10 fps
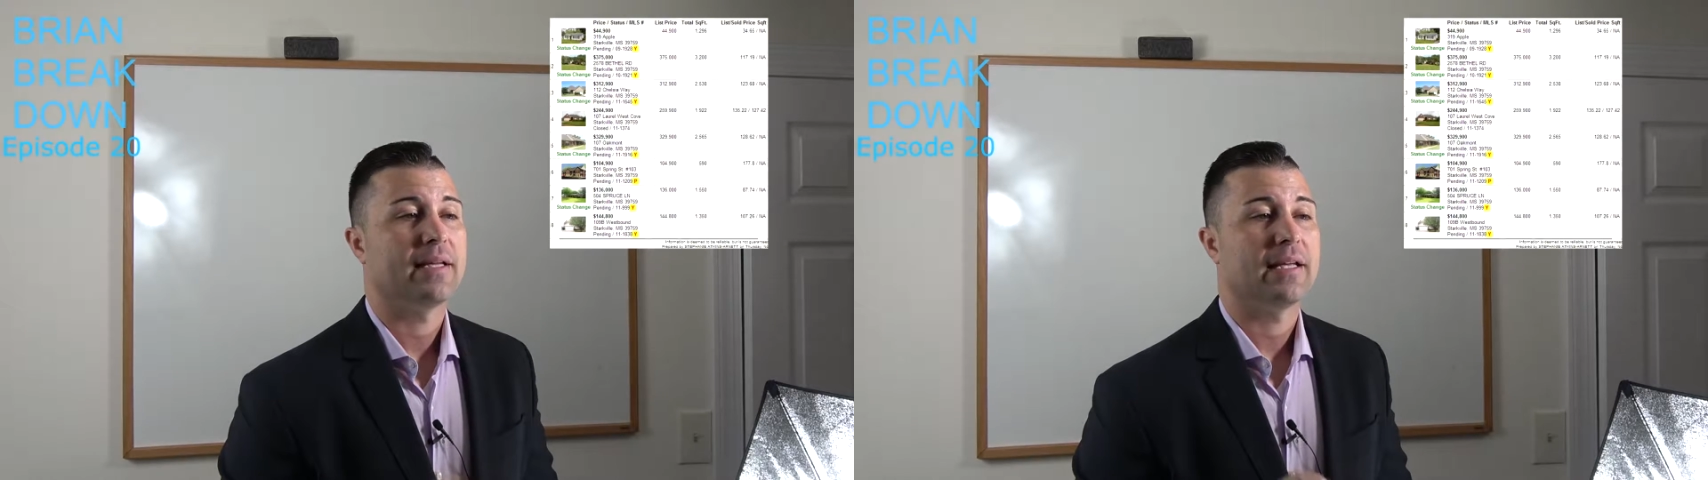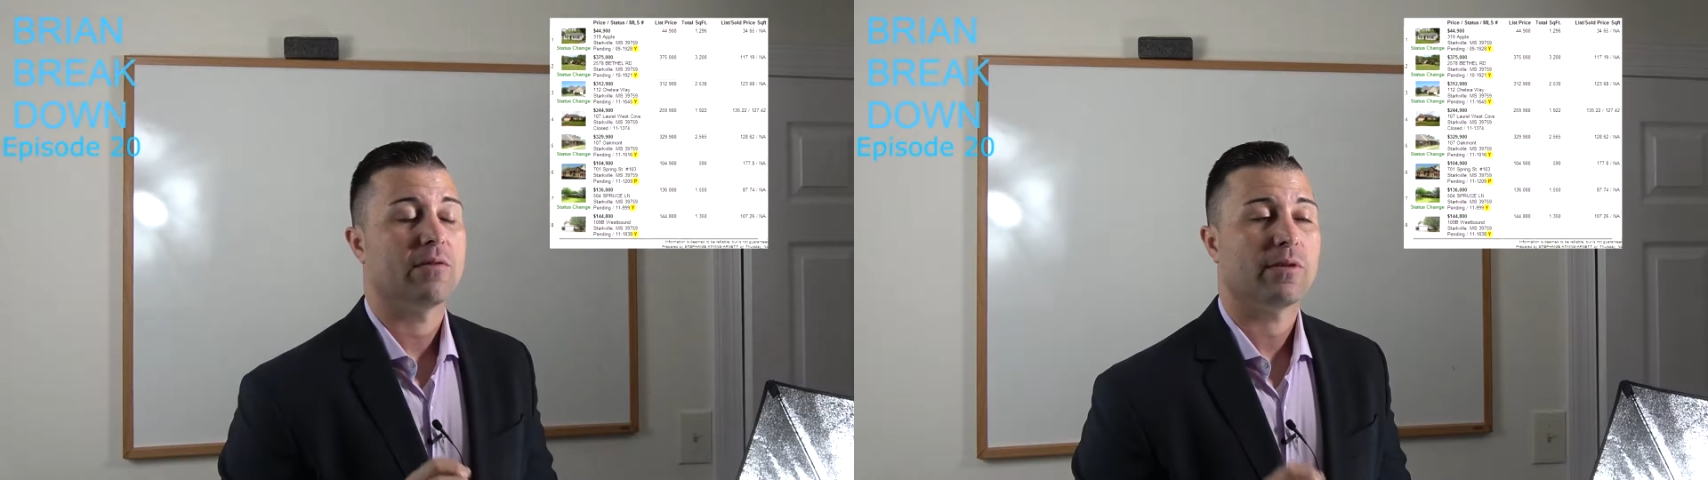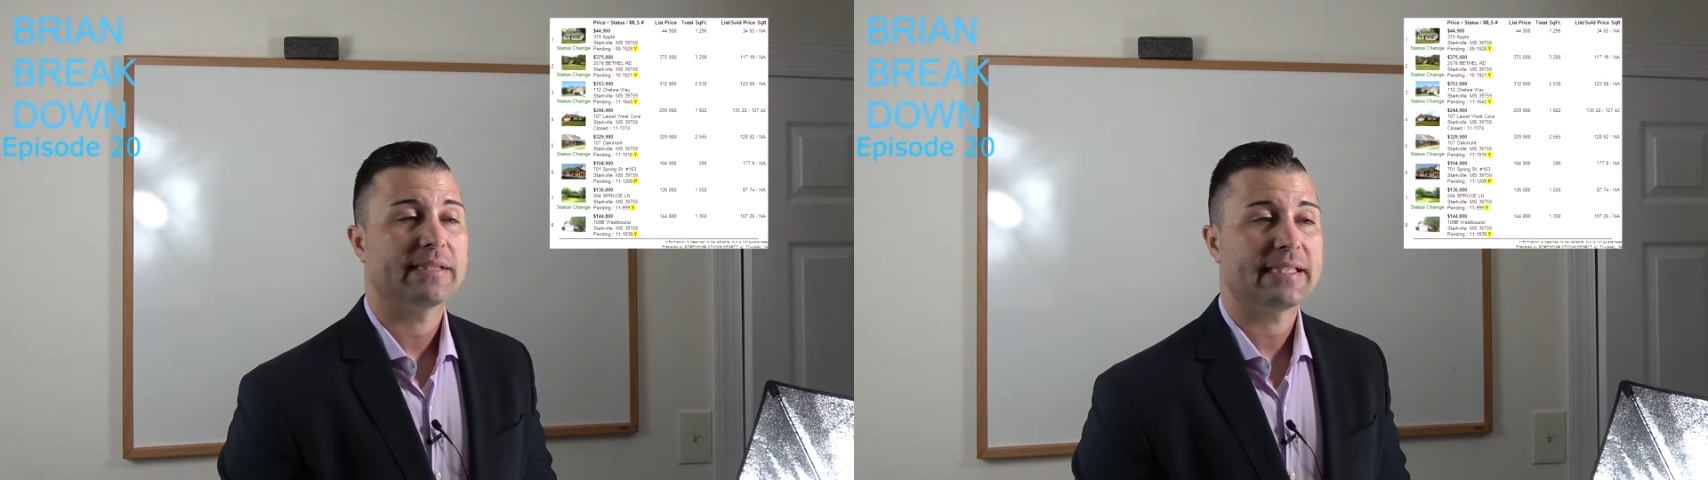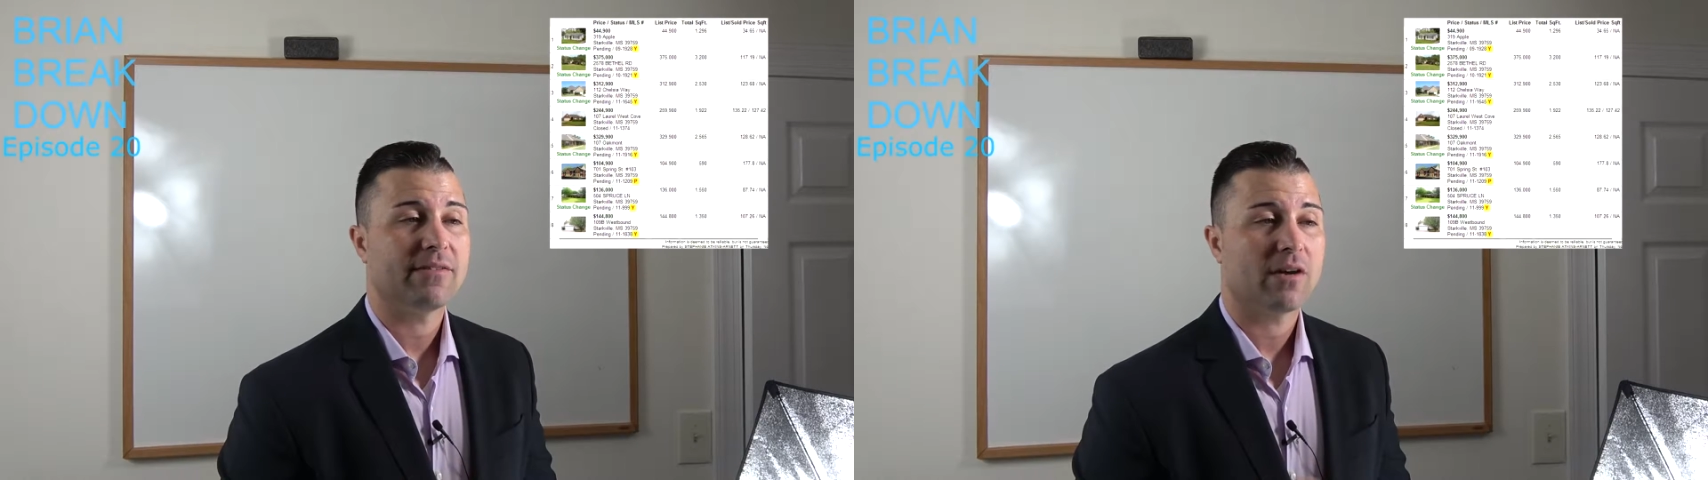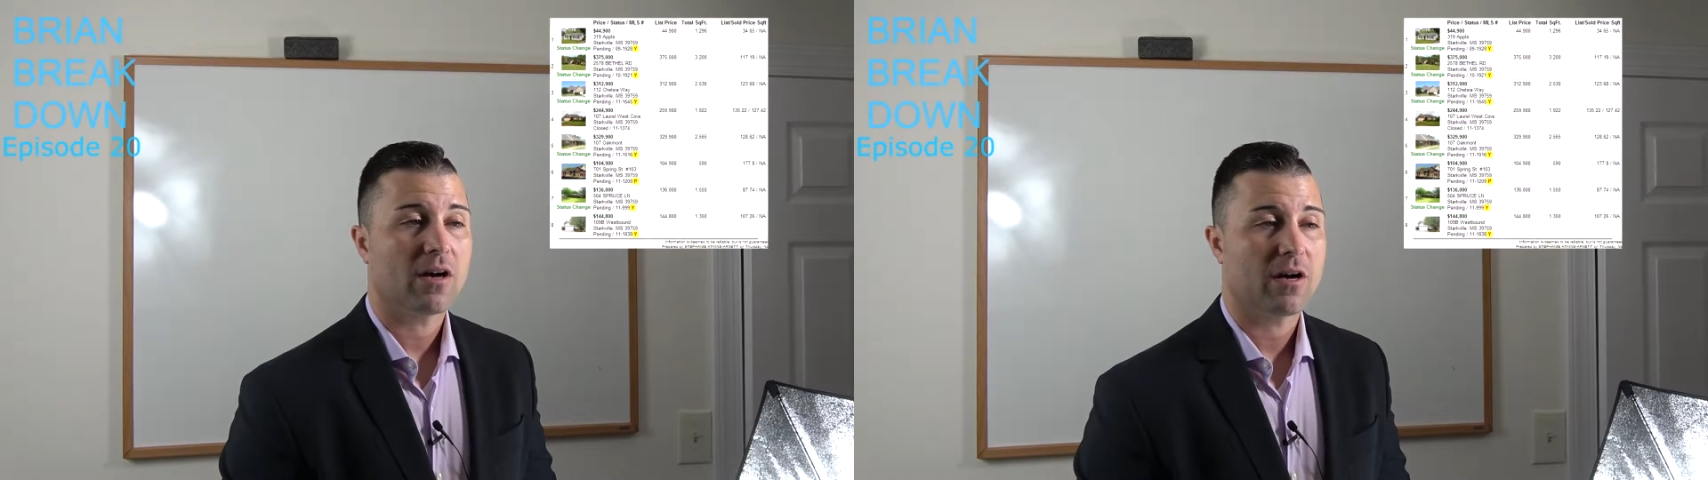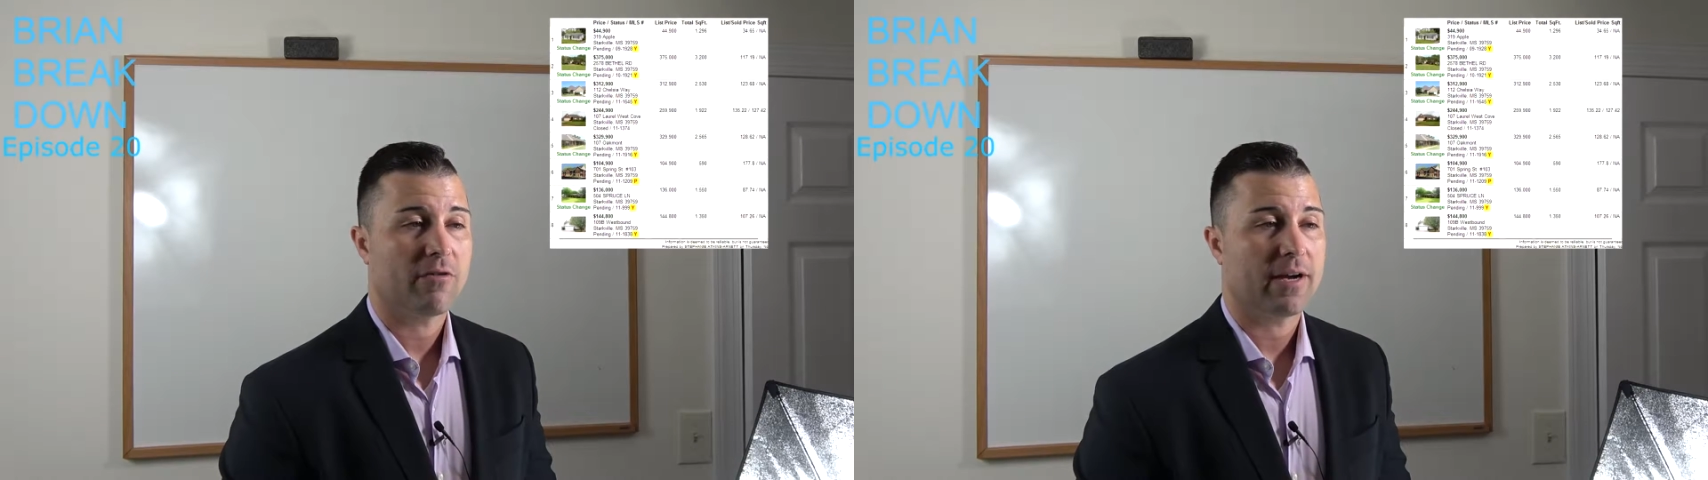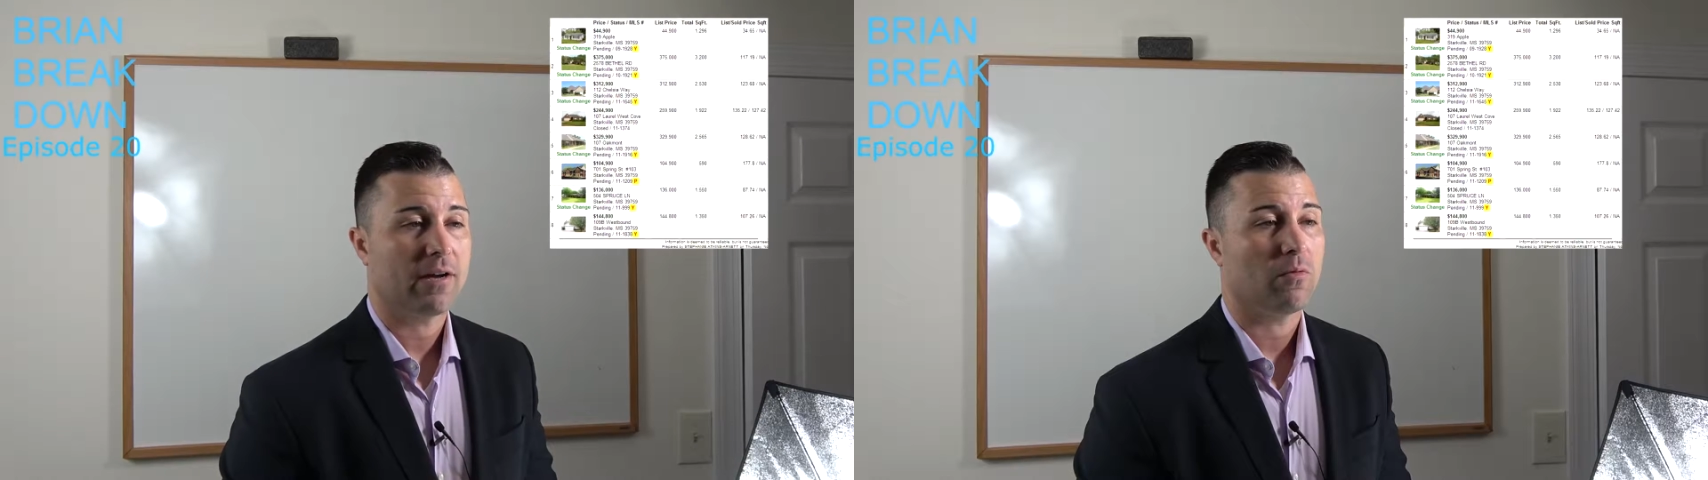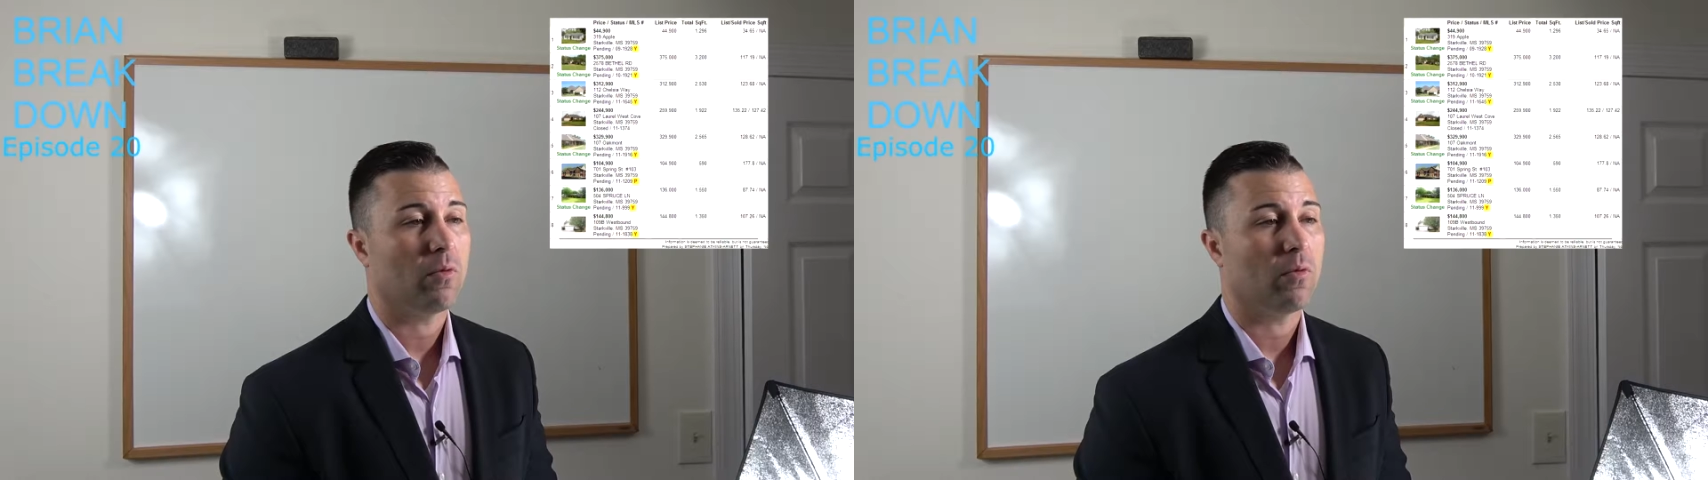did receive a contract